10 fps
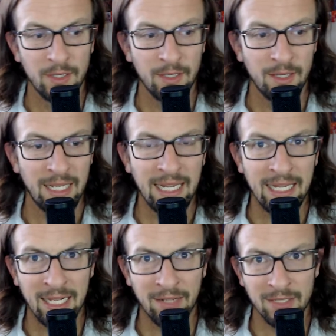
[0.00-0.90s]
the
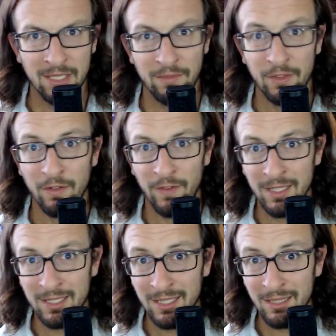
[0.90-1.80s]
hanging out stuff, the
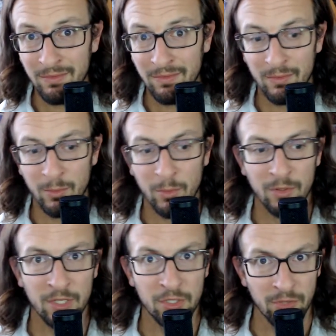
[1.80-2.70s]
fun stuff, or
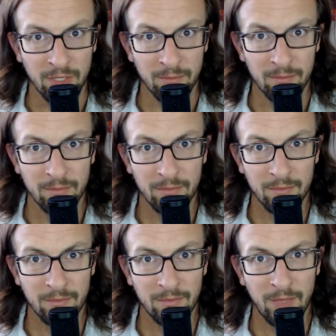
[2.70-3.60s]
the dream.
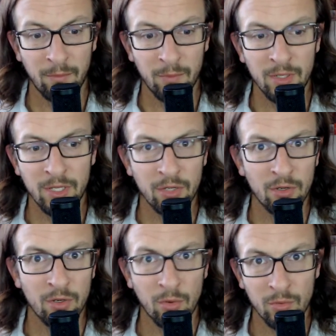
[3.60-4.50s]
Like really your
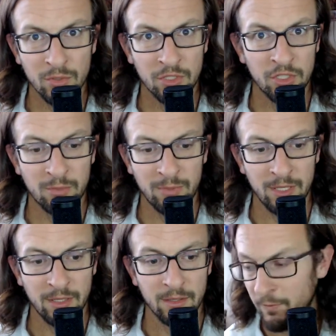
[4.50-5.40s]
goal should just
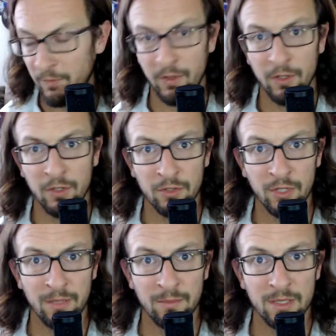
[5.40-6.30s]
be fulfill your
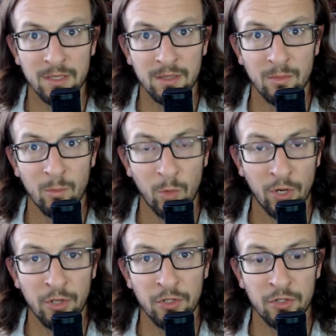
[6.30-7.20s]
dreams, work
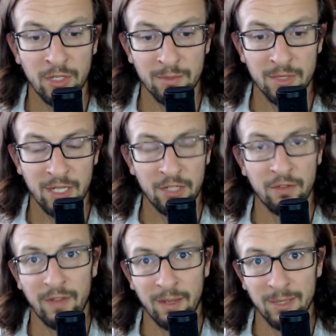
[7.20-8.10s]
on your dreams and your
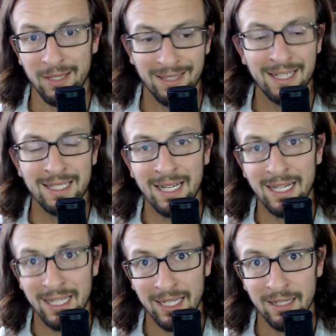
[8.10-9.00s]
family. Like that's kind
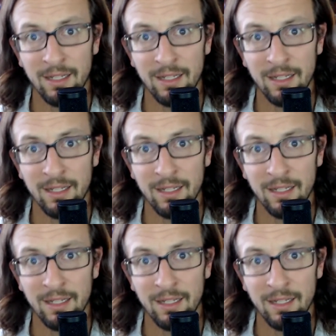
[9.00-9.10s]
of it.